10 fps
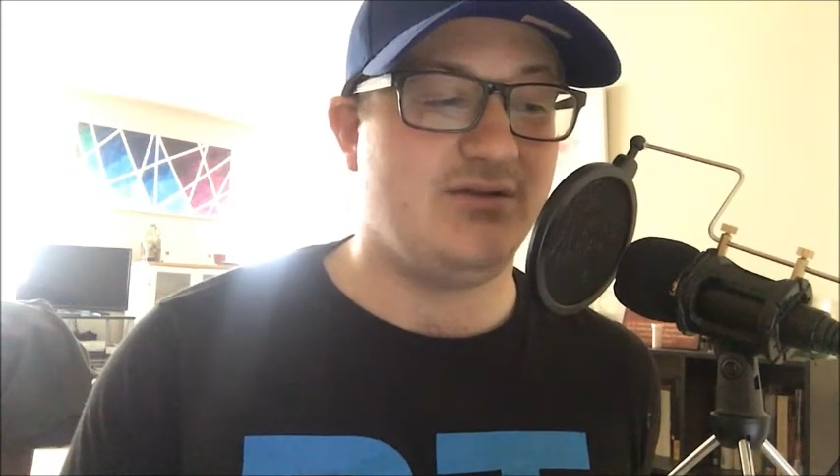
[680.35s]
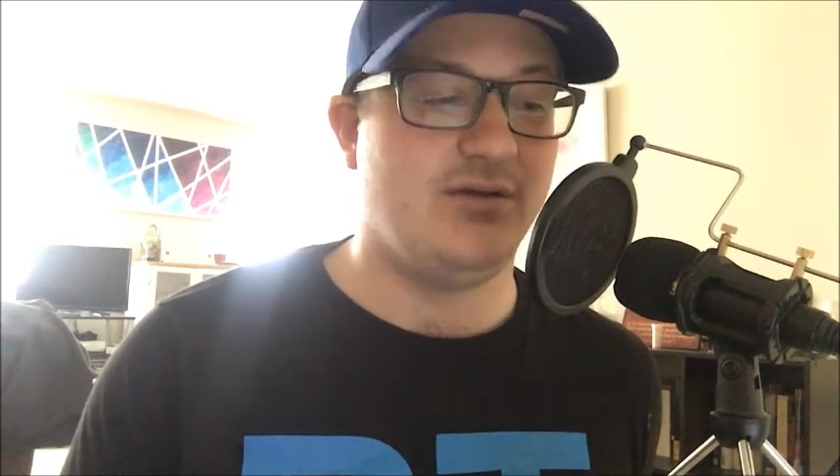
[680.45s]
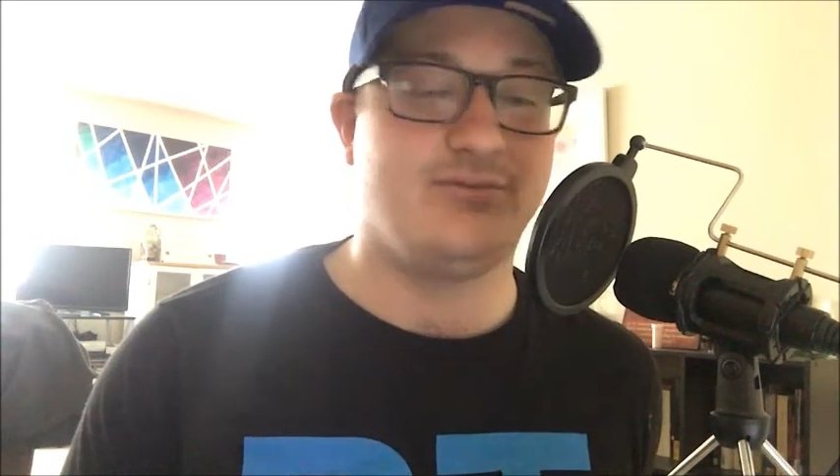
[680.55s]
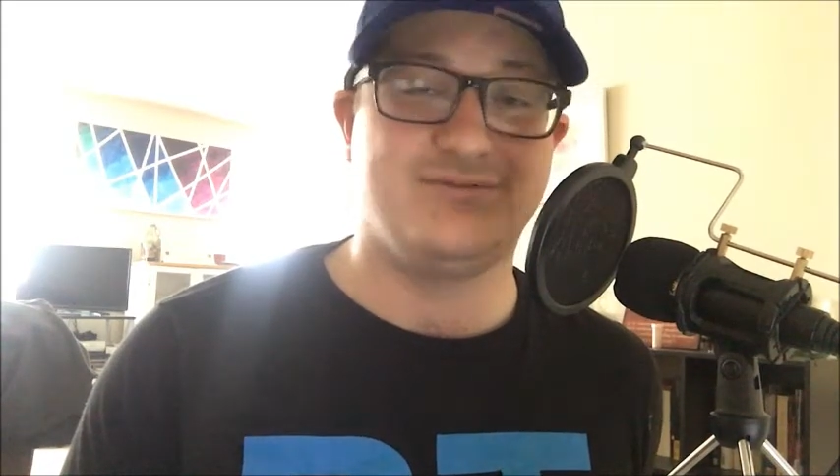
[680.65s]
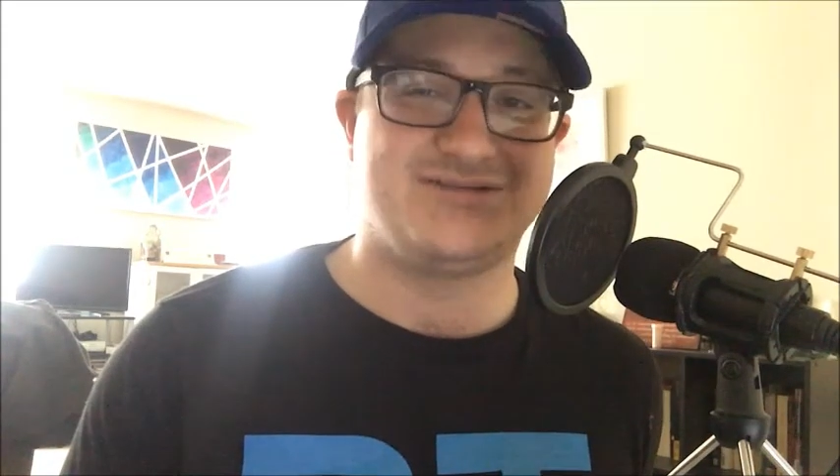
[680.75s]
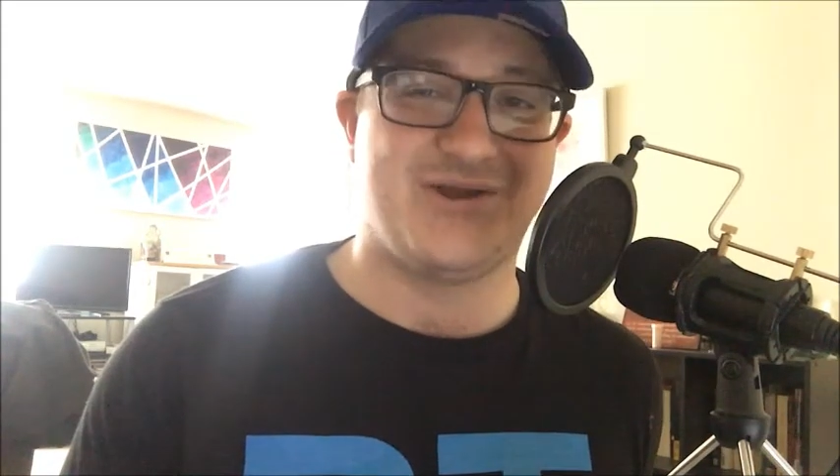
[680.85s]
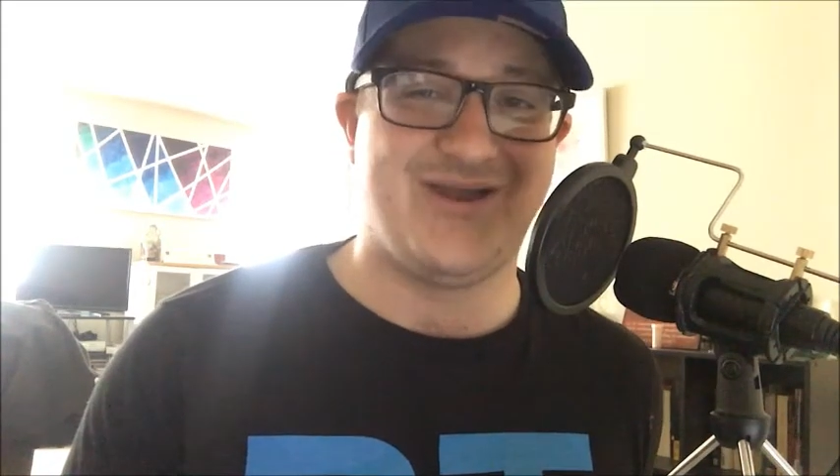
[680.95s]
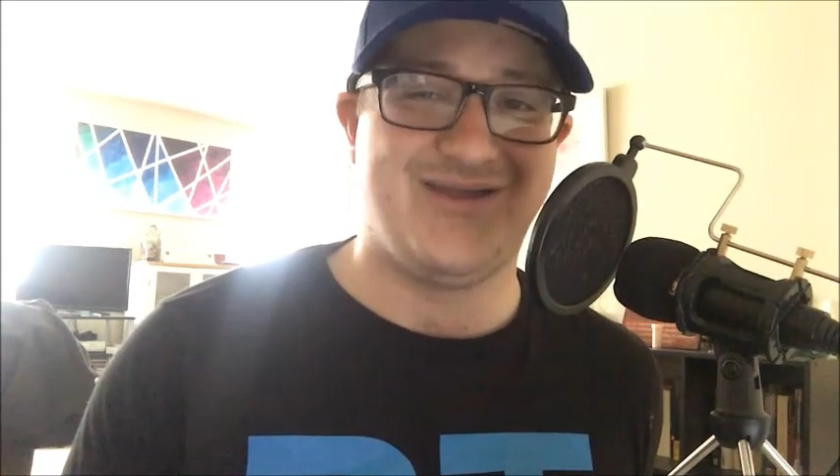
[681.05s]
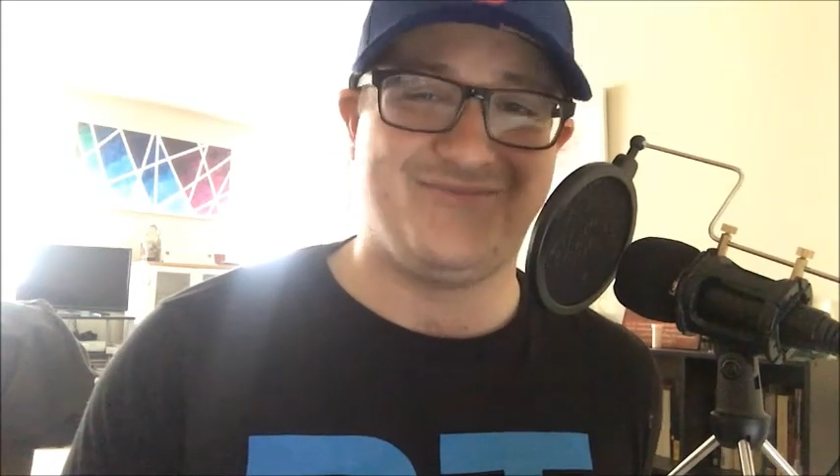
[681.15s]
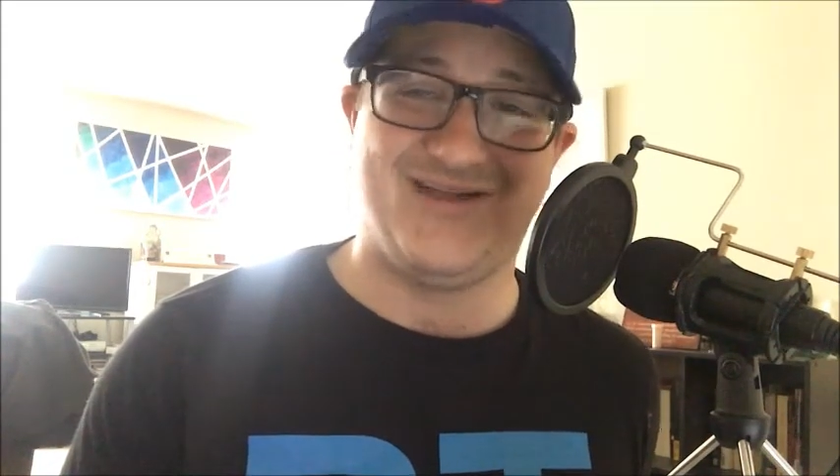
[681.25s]
Oh,
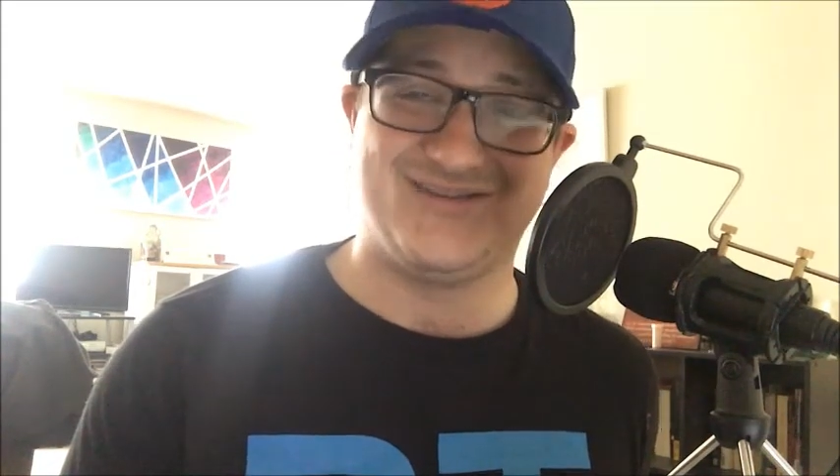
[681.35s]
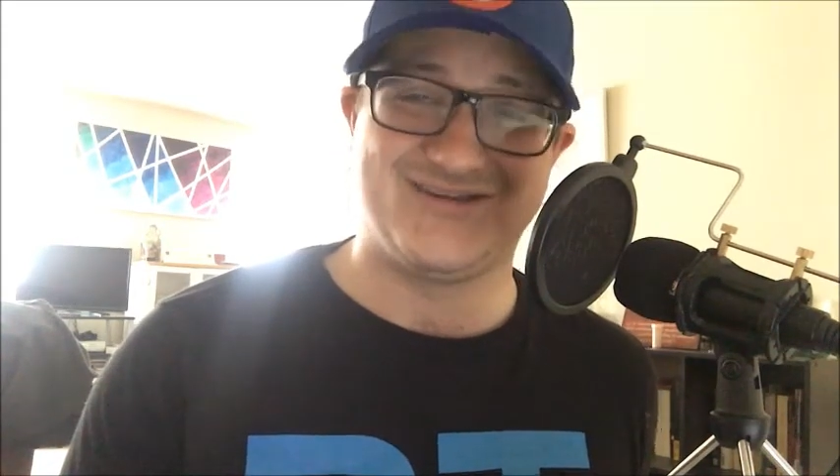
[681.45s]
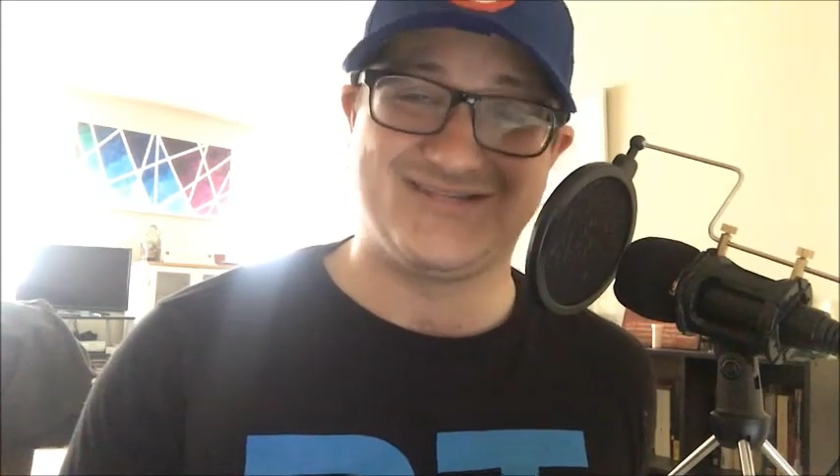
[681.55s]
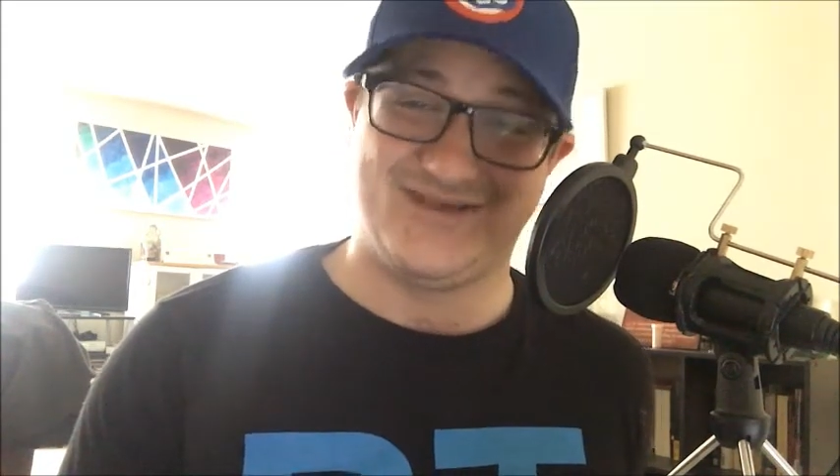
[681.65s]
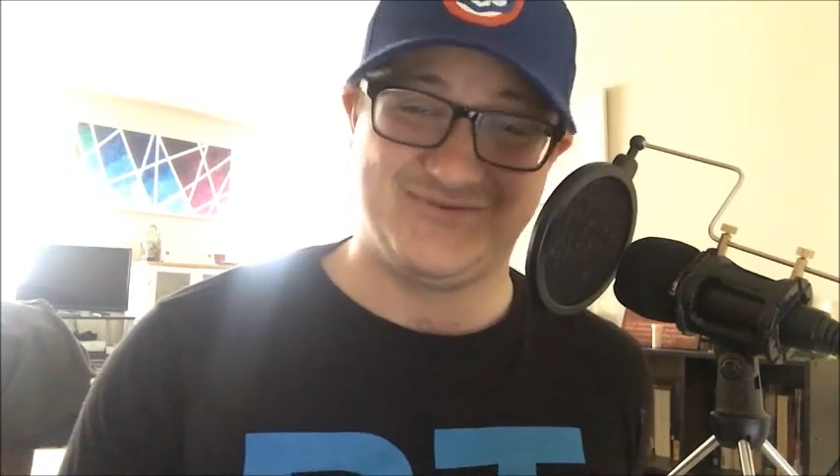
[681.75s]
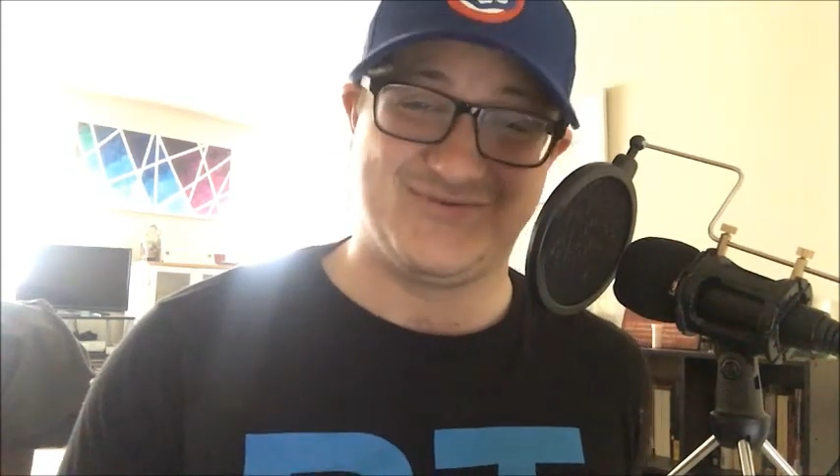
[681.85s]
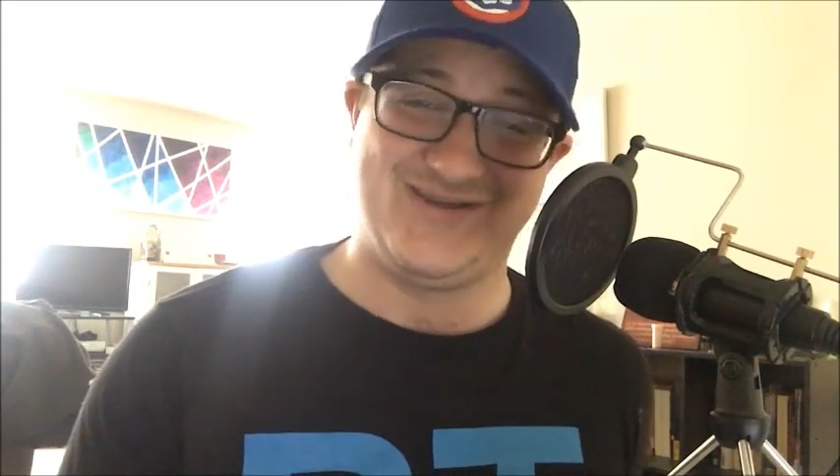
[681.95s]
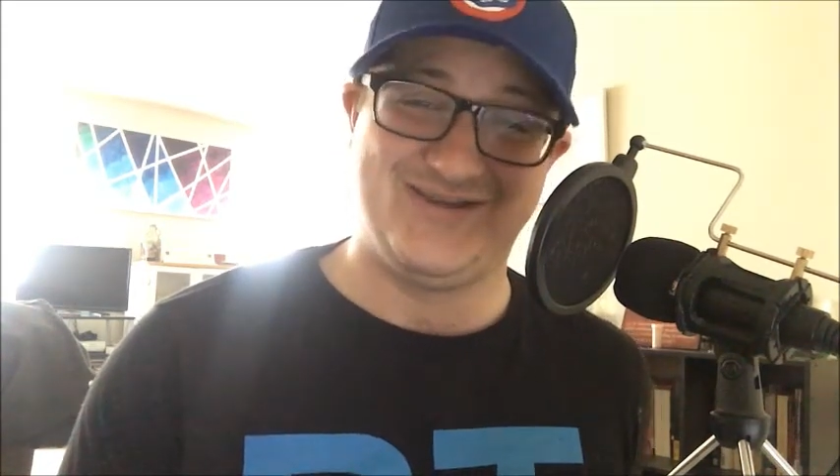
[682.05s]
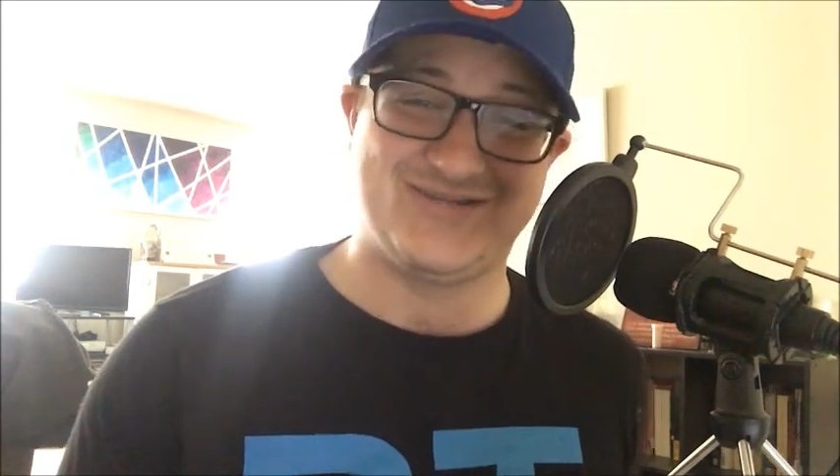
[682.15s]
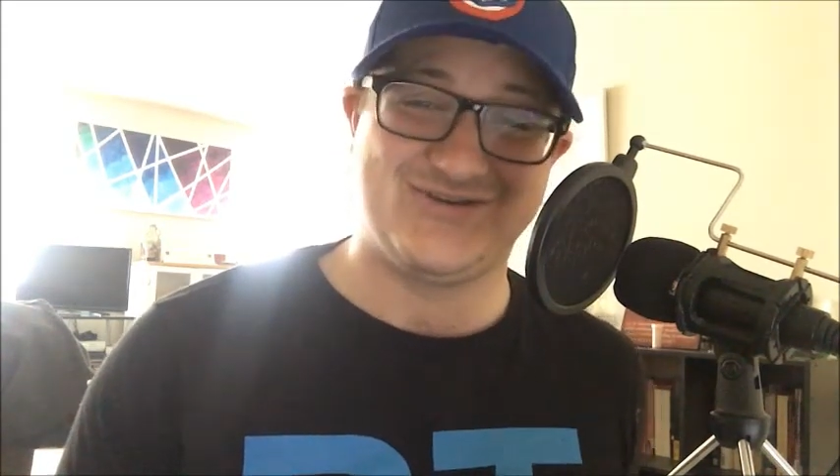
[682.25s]
sorry, I apologize. That was
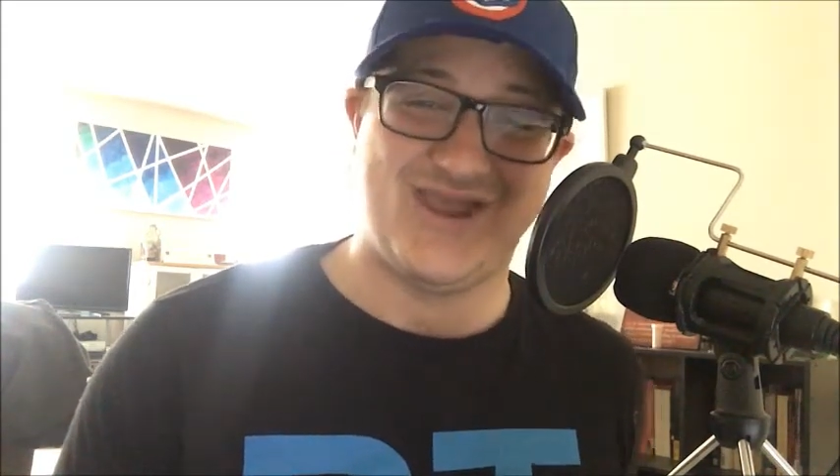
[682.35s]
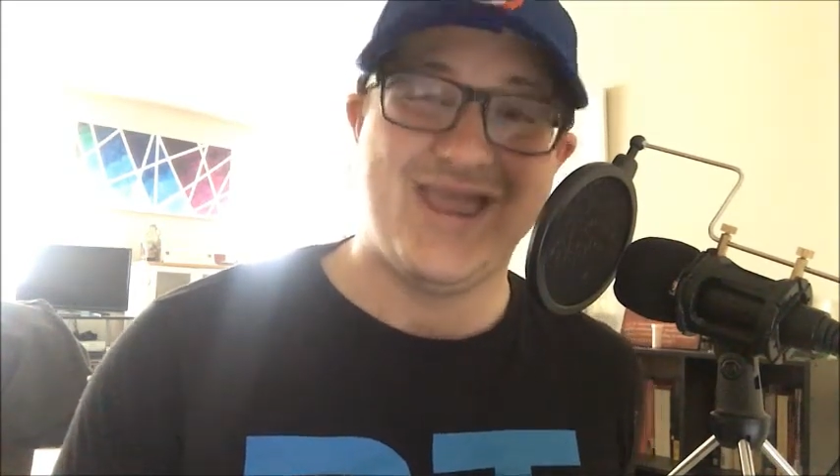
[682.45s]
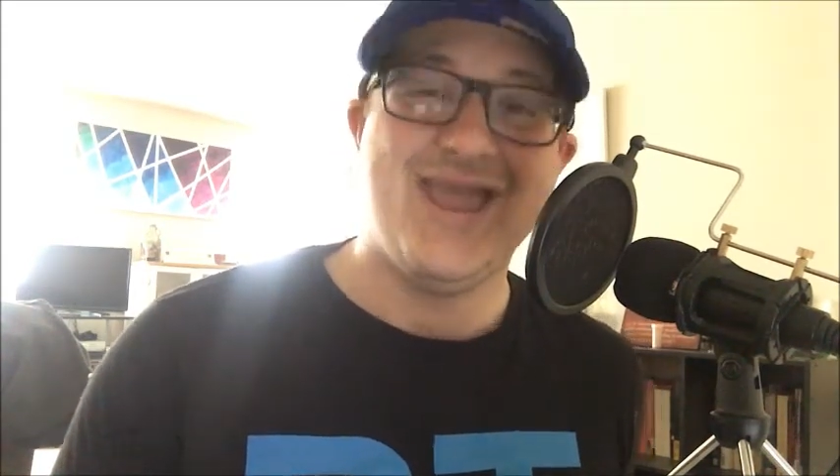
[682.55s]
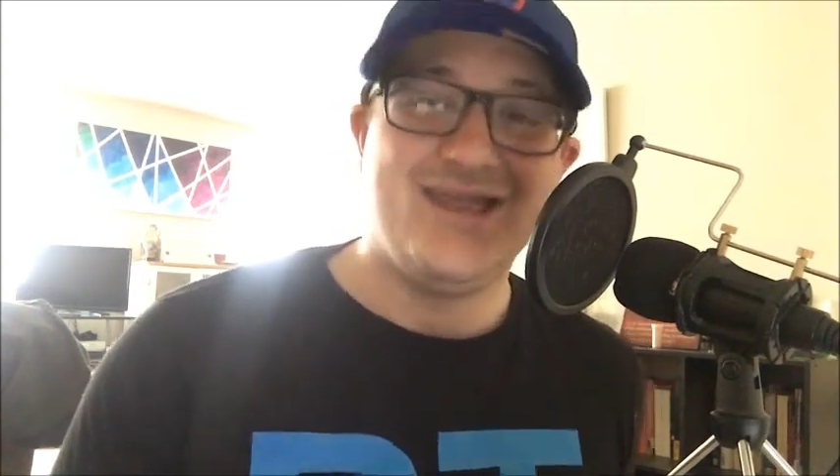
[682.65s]
written yesterday.